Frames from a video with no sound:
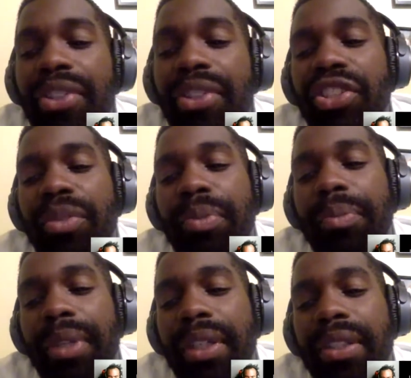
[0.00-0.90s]
it's just a
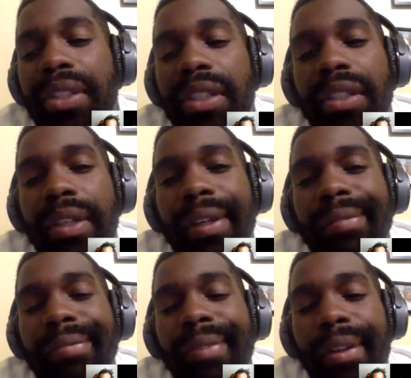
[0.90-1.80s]
publicity stunt.
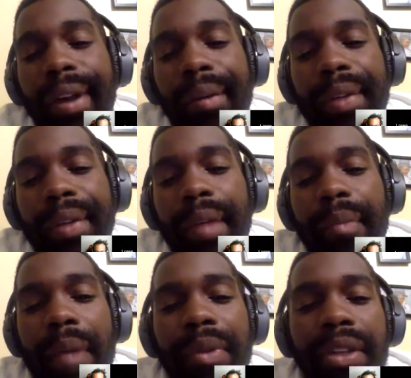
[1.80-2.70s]
You know what I'm
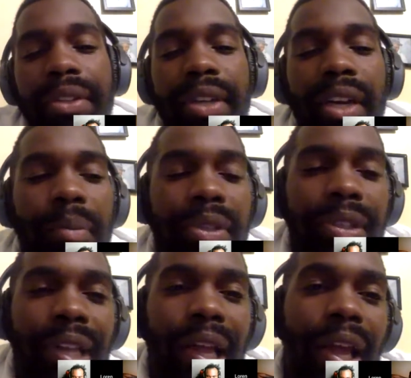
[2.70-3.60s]
saying? Maybe this
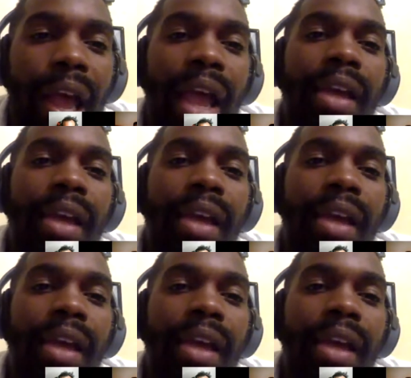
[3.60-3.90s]
company's like,